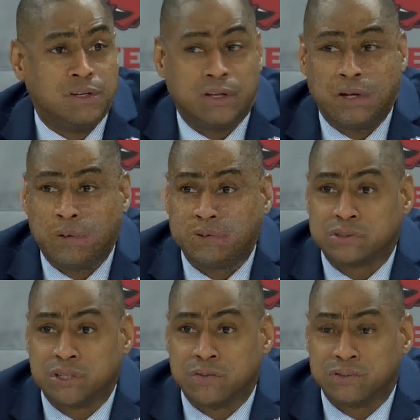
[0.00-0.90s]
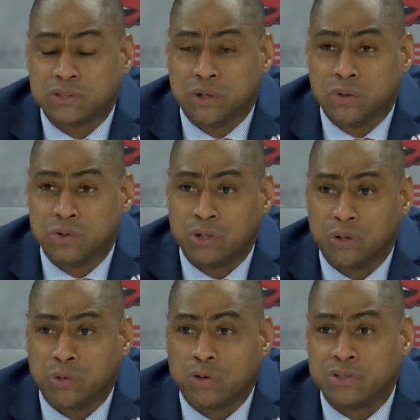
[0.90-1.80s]
you know, and stuff. So, you know,
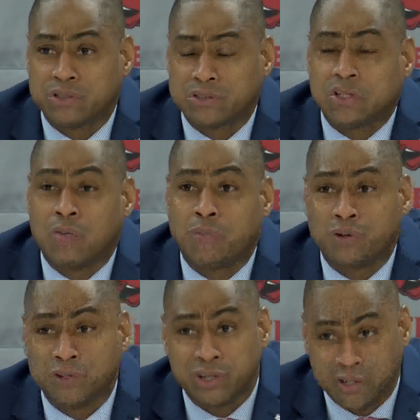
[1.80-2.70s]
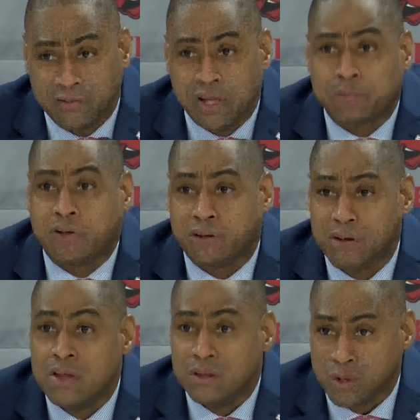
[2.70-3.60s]
going into the sophomore year, he developed, a, you
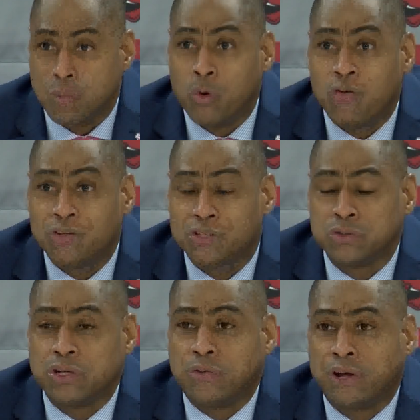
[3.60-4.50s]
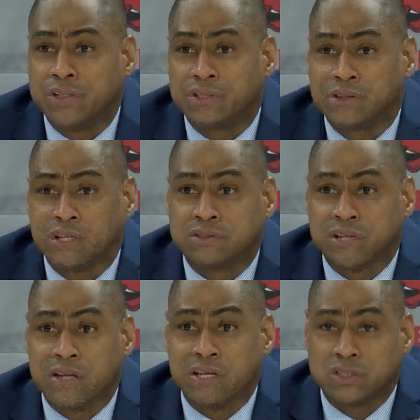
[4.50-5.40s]
know, more of a shooting range and things of
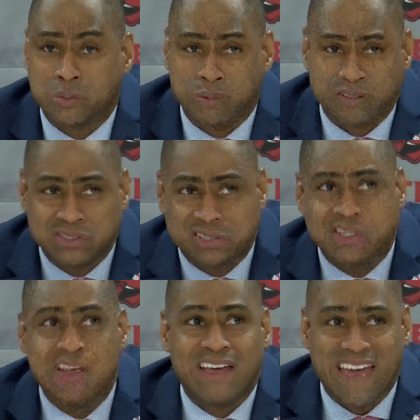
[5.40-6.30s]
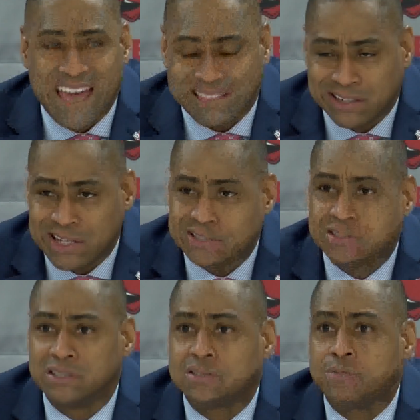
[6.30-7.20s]
that nature. But just
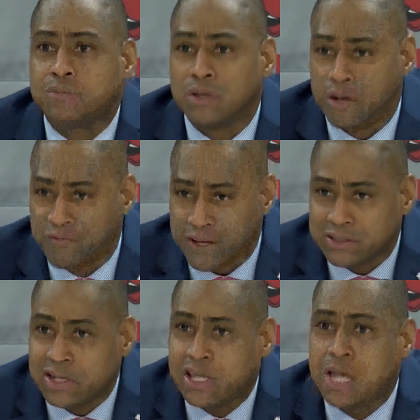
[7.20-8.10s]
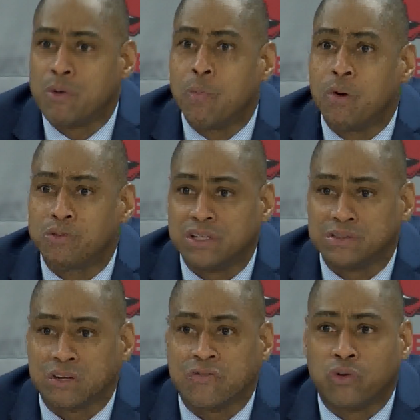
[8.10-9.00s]
athleticism, affecting the game on both ends
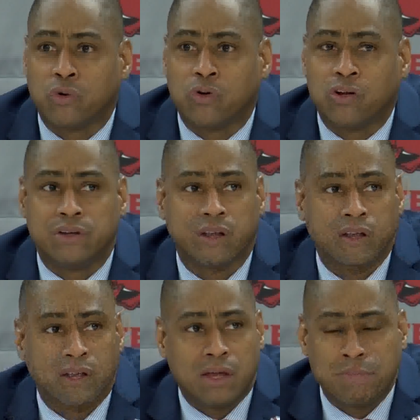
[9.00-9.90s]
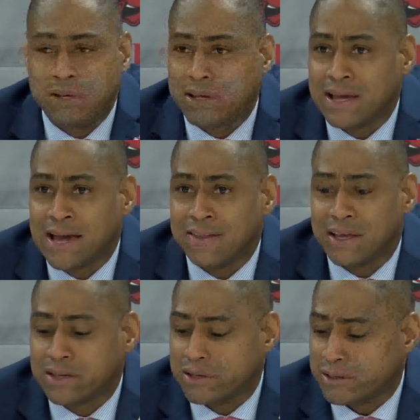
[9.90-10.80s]
of the floor, and, and being a guy
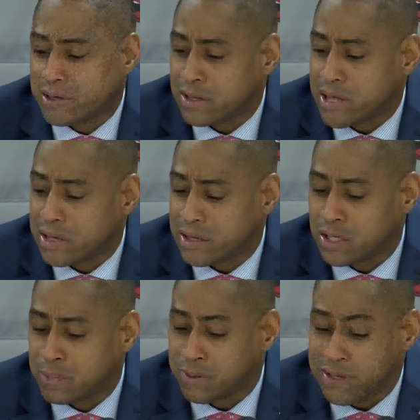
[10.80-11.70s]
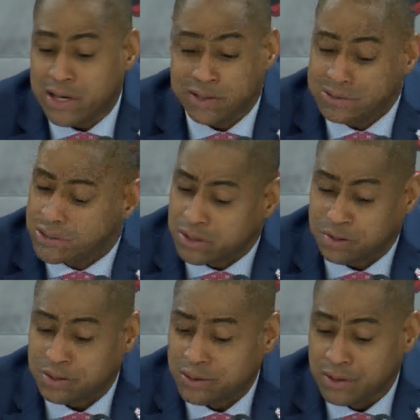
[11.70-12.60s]
that can that can get up and down, he's gonna
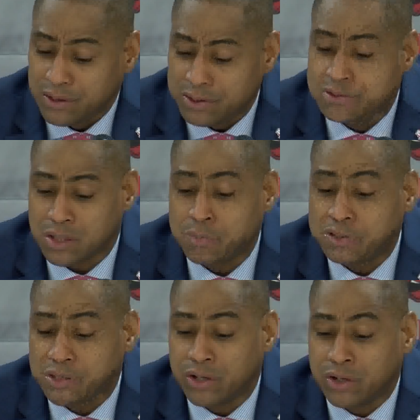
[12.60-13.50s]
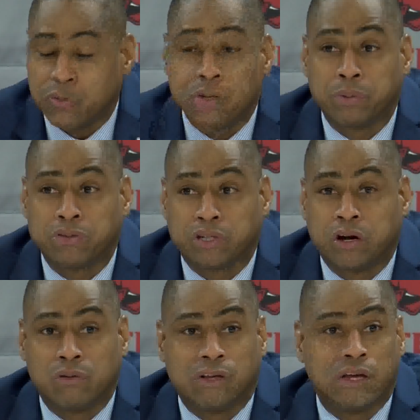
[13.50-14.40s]
he's gonna be scary when he puts it
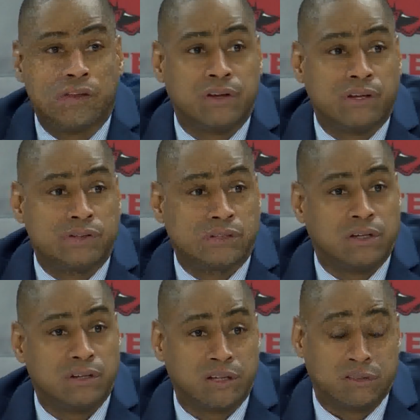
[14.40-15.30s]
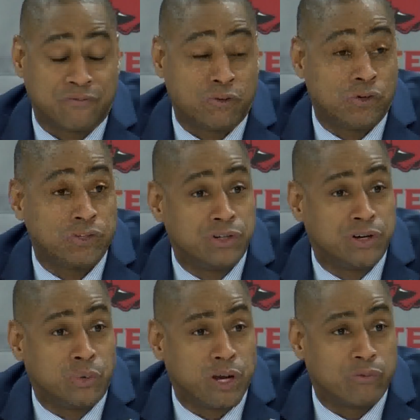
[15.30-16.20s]
all together and gets a gets a full year in
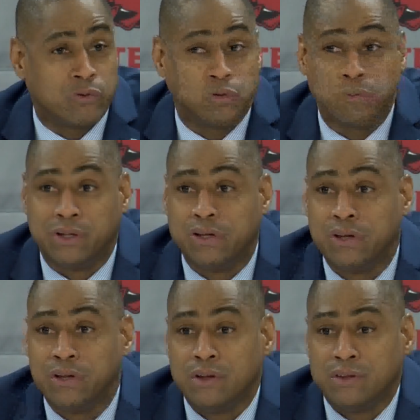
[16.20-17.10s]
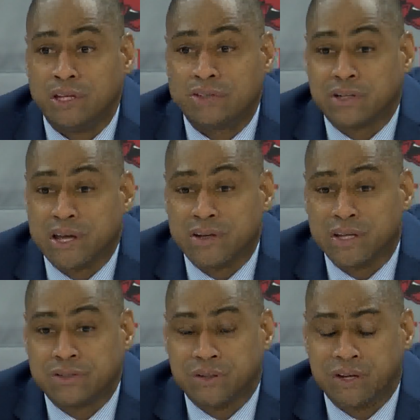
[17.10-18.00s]
the weight room and things of that
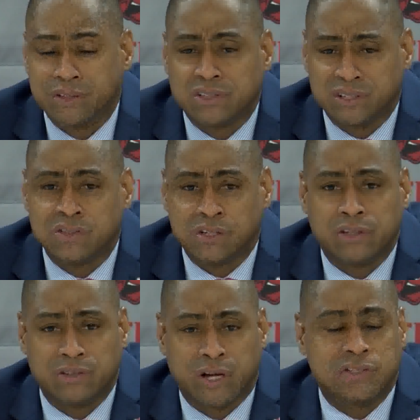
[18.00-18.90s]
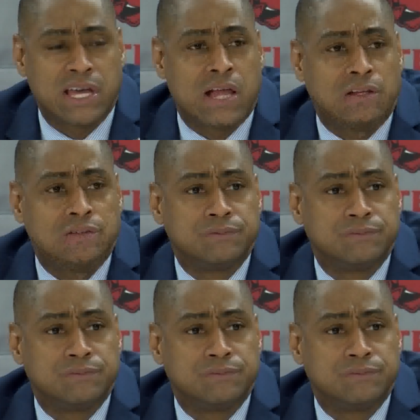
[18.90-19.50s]
nature. There, he's a, he's a good young talent.